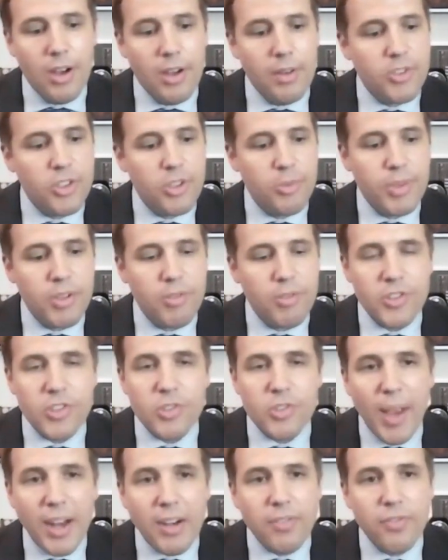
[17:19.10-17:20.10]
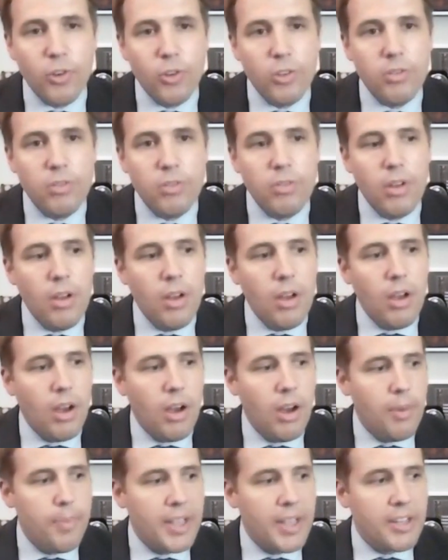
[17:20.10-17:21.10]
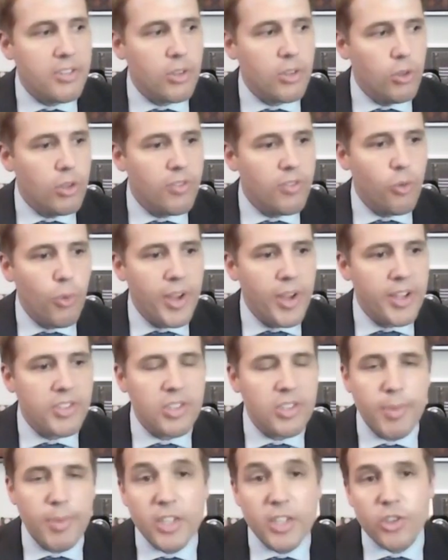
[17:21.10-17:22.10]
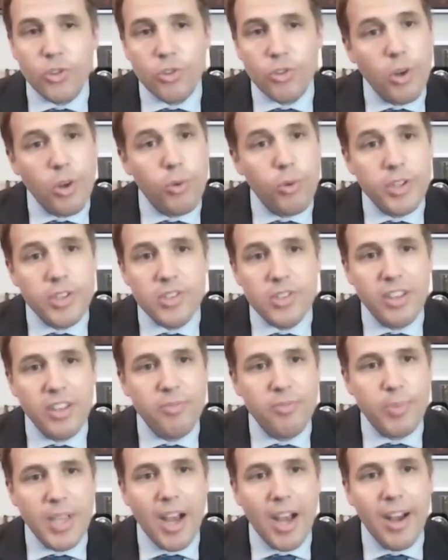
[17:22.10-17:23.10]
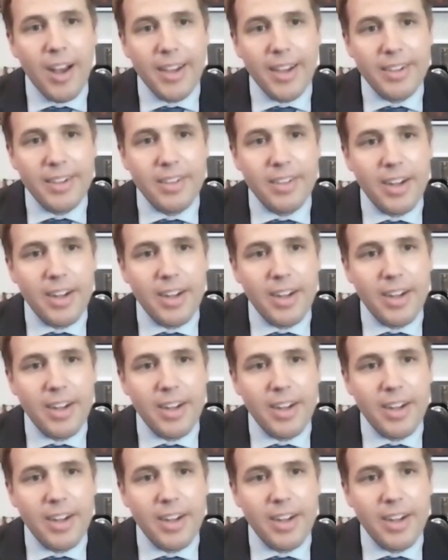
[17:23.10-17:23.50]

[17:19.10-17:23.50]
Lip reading: to be respectful and to look for ways to make sure no one is left behind.